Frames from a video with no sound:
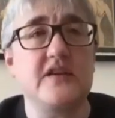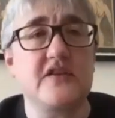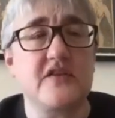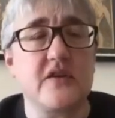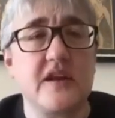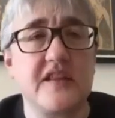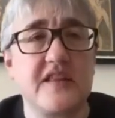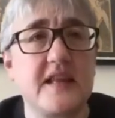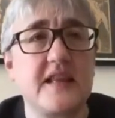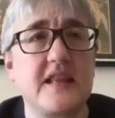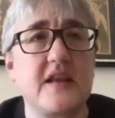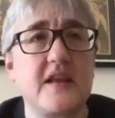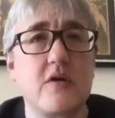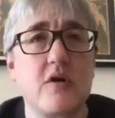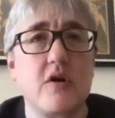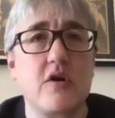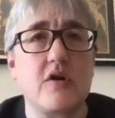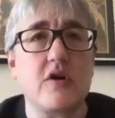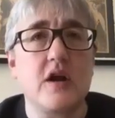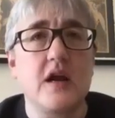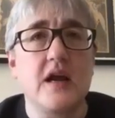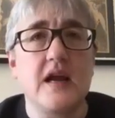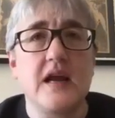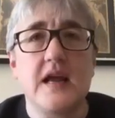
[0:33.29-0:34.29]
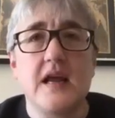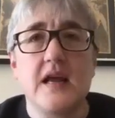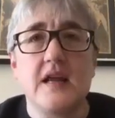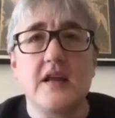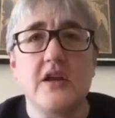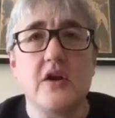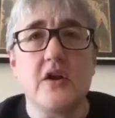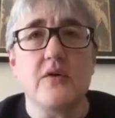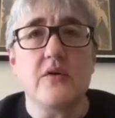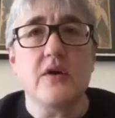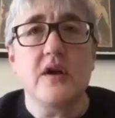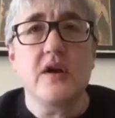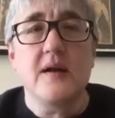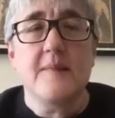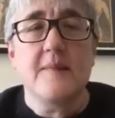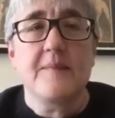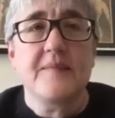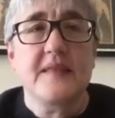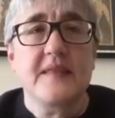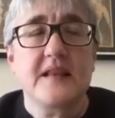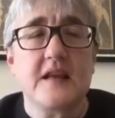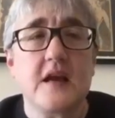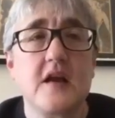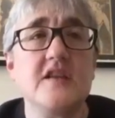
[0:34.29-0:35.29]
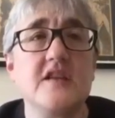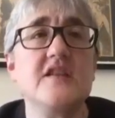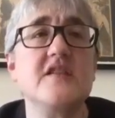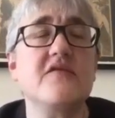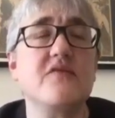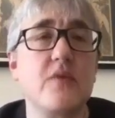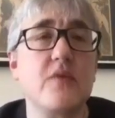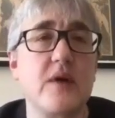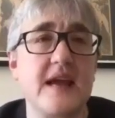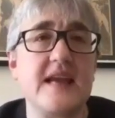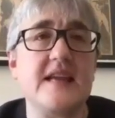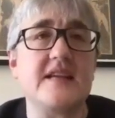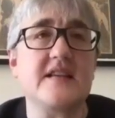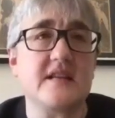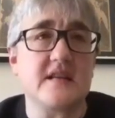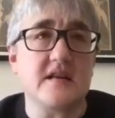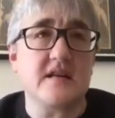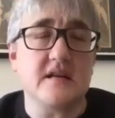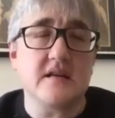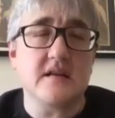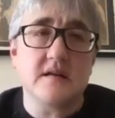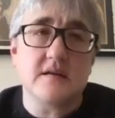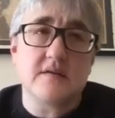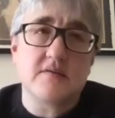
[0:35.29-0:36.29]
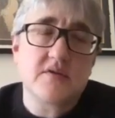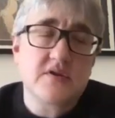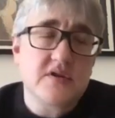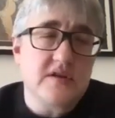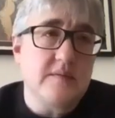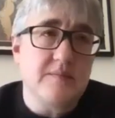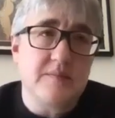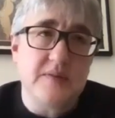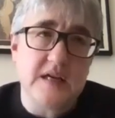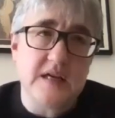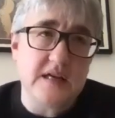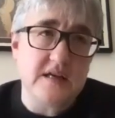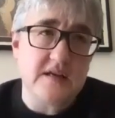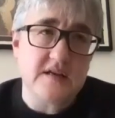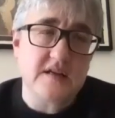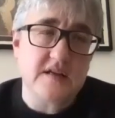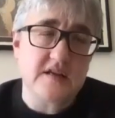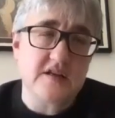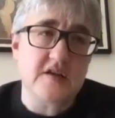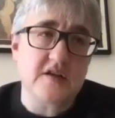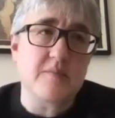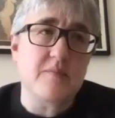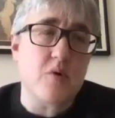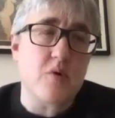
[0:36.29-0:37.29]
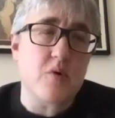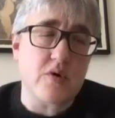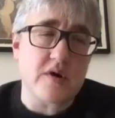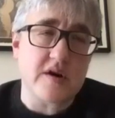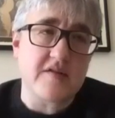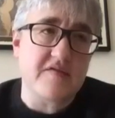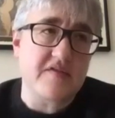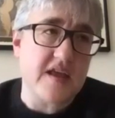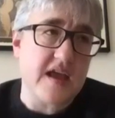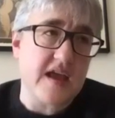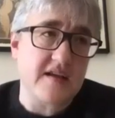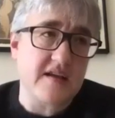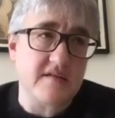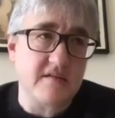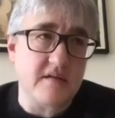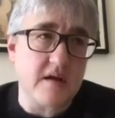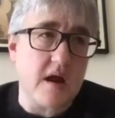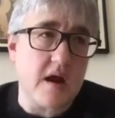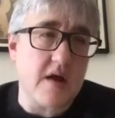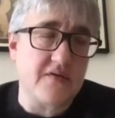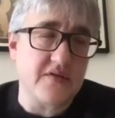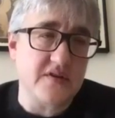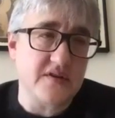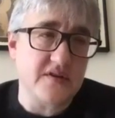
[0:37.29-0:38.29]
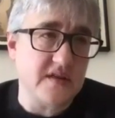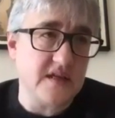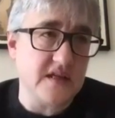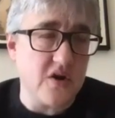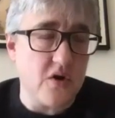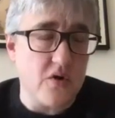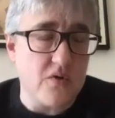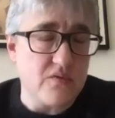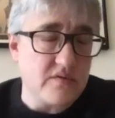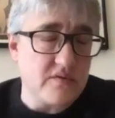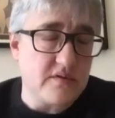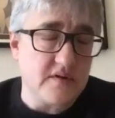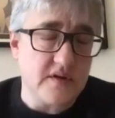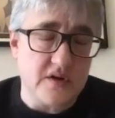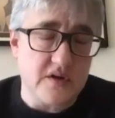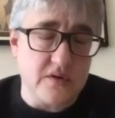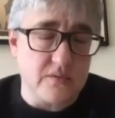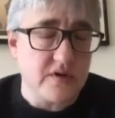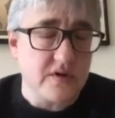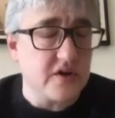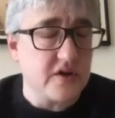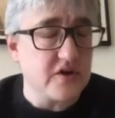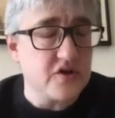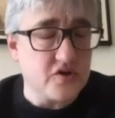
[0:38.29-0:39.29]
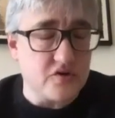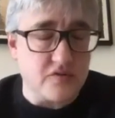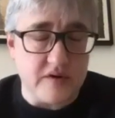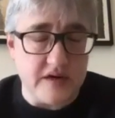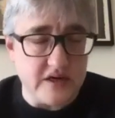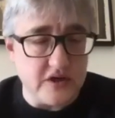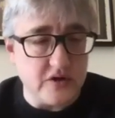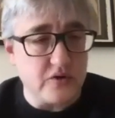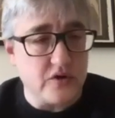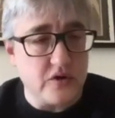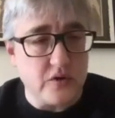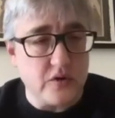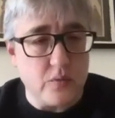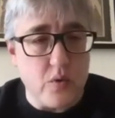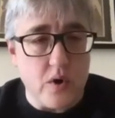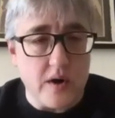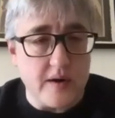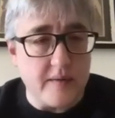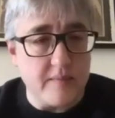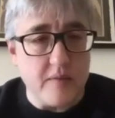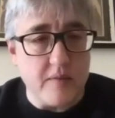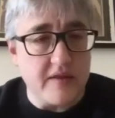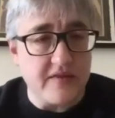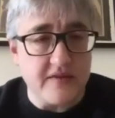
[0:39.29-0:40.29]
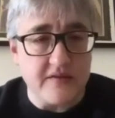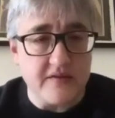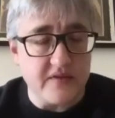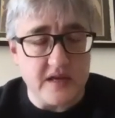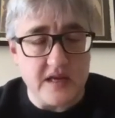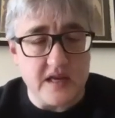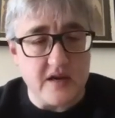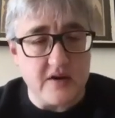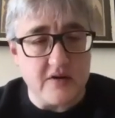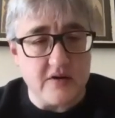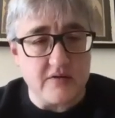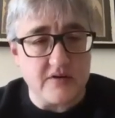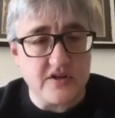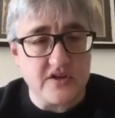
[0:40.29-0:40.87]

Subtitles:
So I think there are, you know, tons of ways to be supportive that obviously don't, you know, constrain you to one month of the year.